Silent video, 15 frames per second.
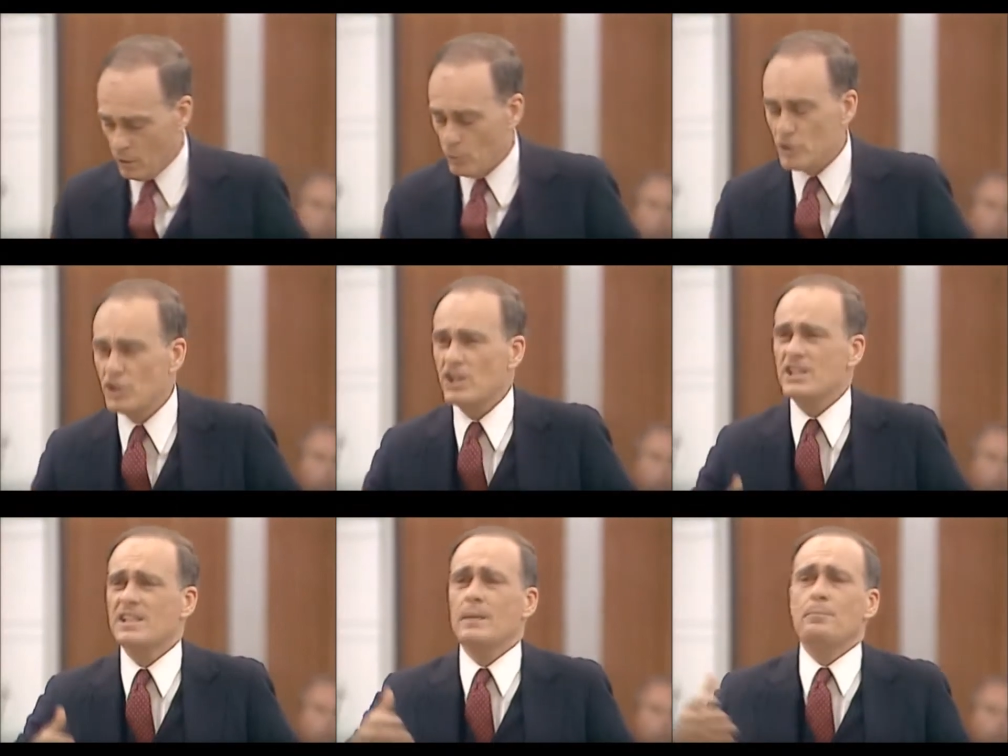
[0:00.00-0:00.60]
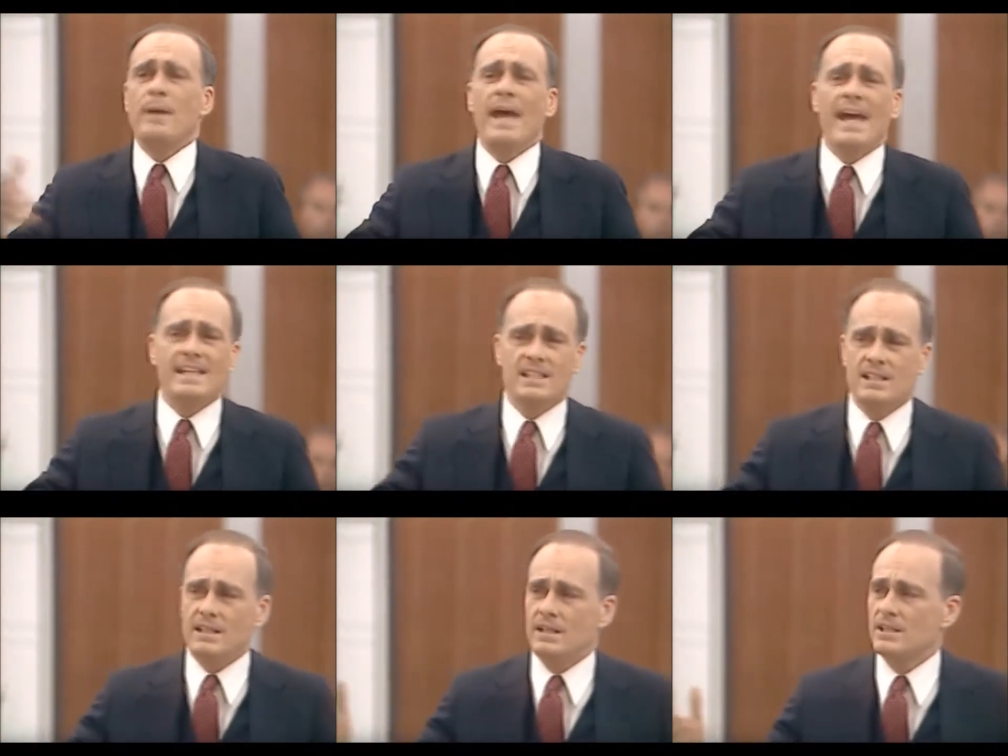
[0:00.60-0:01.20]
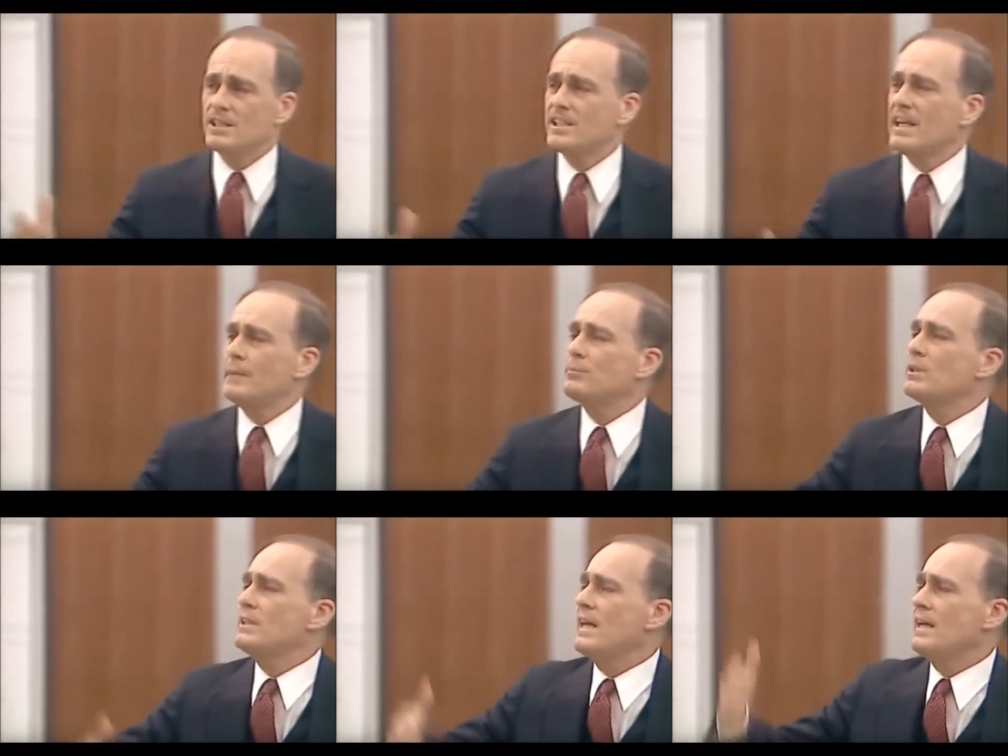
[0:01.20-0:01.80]
was just a patsy set
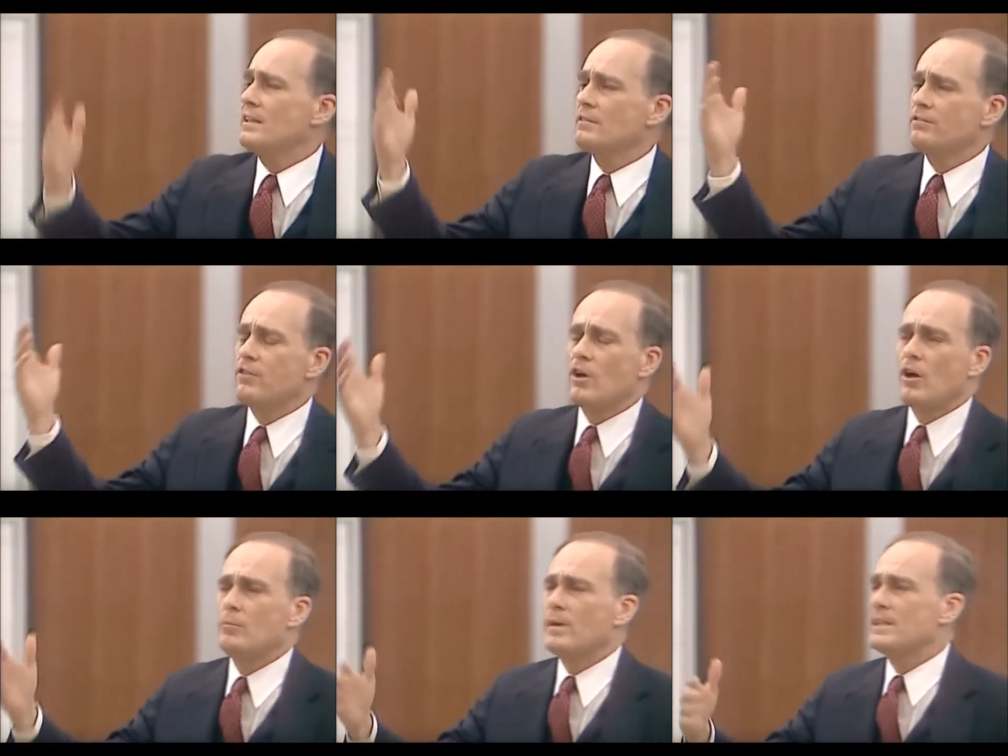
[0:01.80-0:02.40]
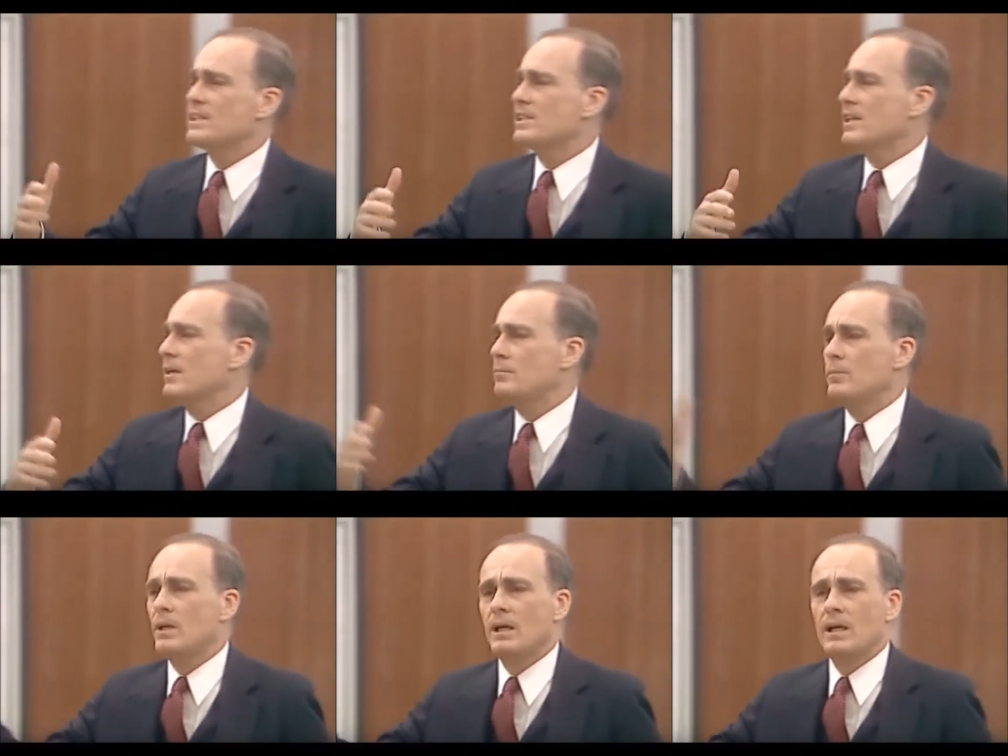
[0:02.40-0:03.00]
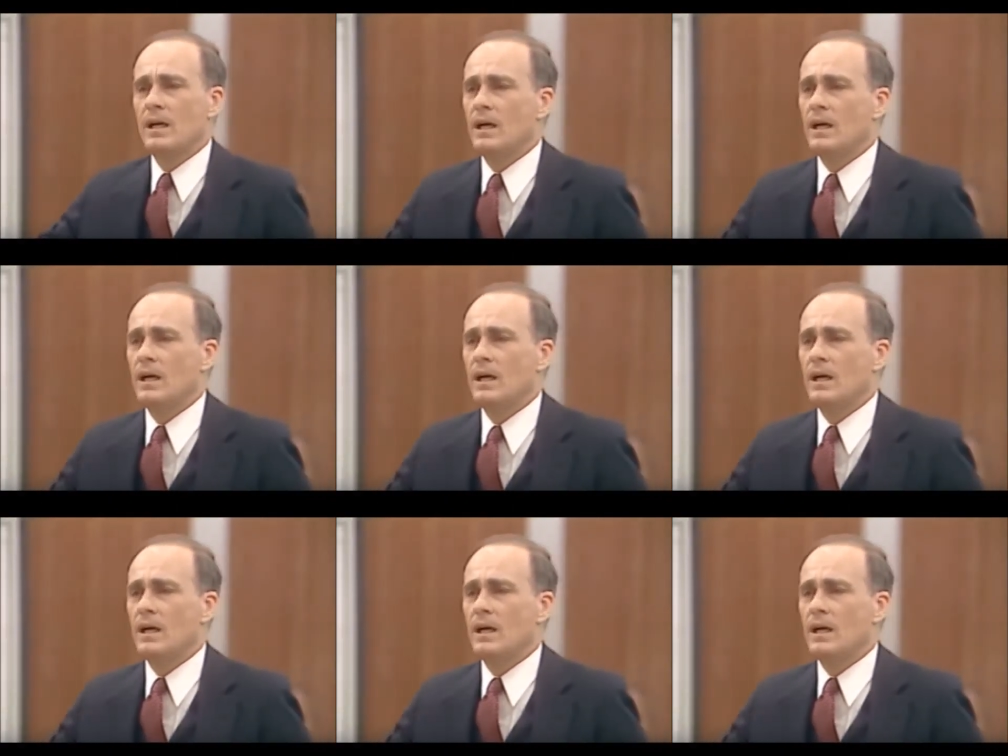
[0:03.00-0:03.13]
up to take the fall by some